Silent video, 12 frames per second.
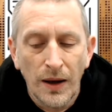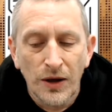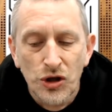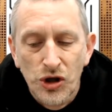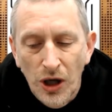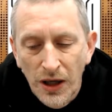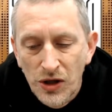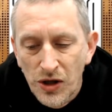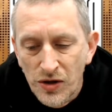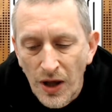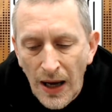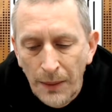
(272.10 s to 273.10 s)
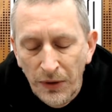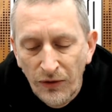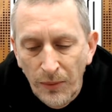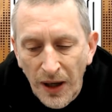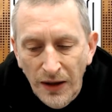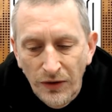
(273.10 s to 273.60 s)
Changes that Apple have
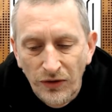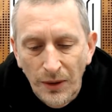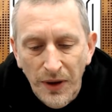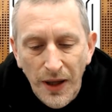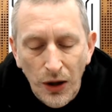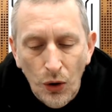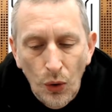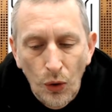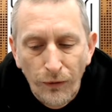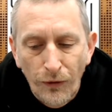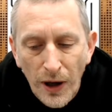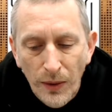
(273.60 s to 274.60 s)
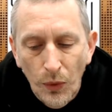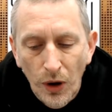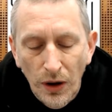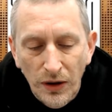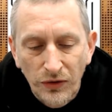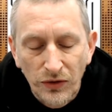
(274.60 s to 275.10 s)
made to some of their core
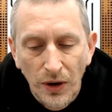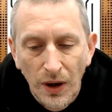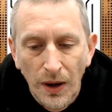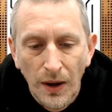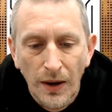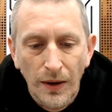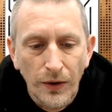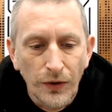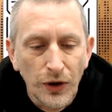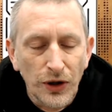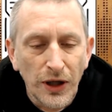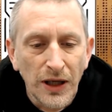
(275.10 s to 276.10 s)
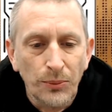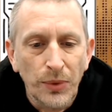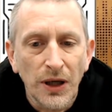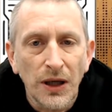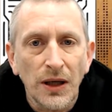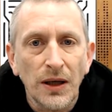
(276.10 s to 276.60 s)
frameworks that the
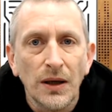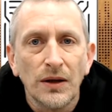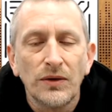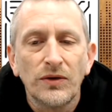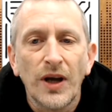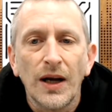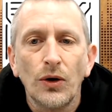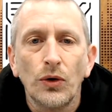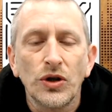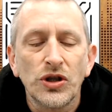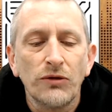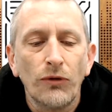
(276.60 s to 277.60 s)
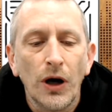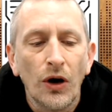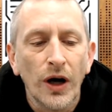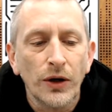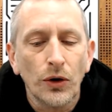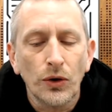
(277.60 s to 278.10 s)
DB technology
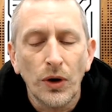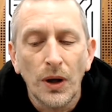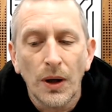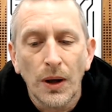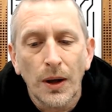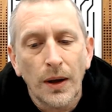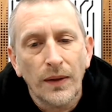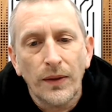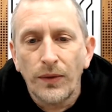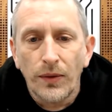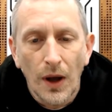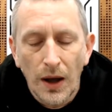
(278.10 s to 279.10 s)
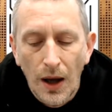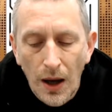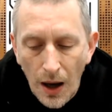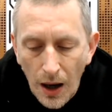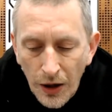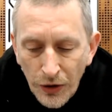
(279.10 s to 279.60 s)
relied on
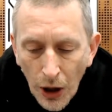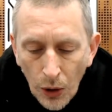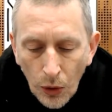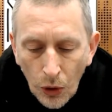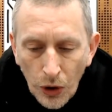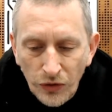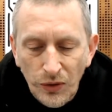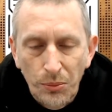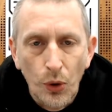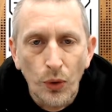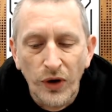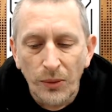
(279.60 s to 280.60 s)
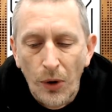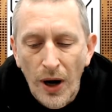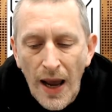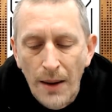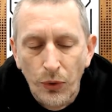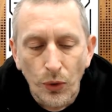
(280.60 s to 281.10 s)
are no longer supported by
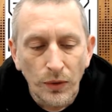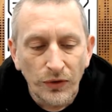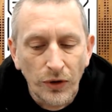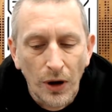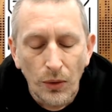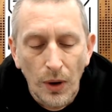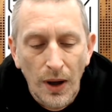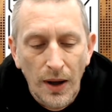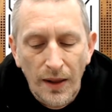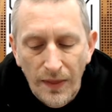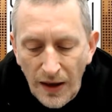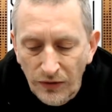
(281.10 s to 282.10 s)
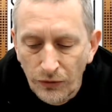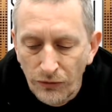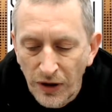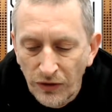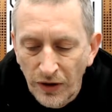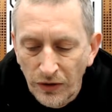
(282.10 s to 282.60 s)
Apple. So that's the
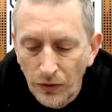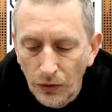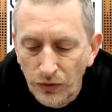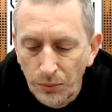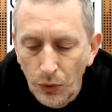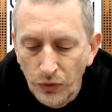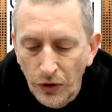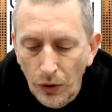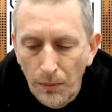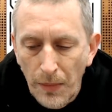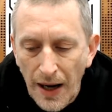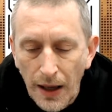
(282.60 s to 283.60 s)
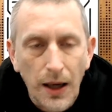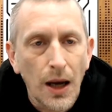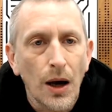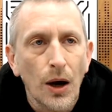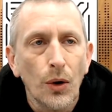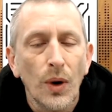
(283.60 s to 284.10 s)
reason it's not supported on Mac
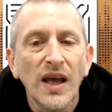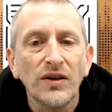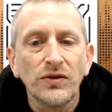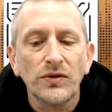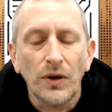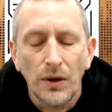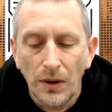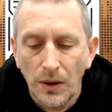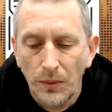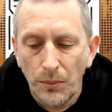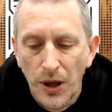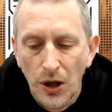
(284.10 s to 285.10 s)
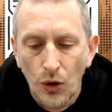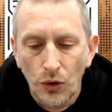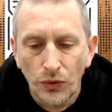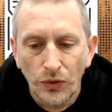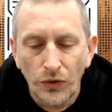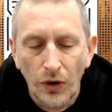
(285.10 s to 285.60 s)
OS
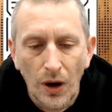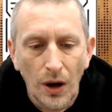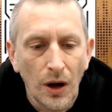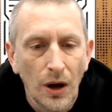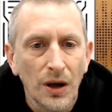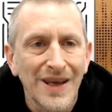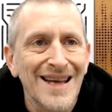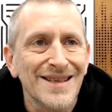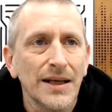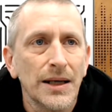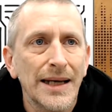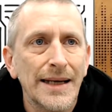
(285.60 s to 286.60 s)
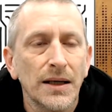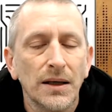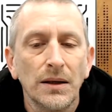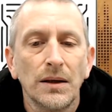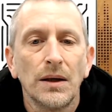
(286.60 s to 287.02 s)
beyond Catalina.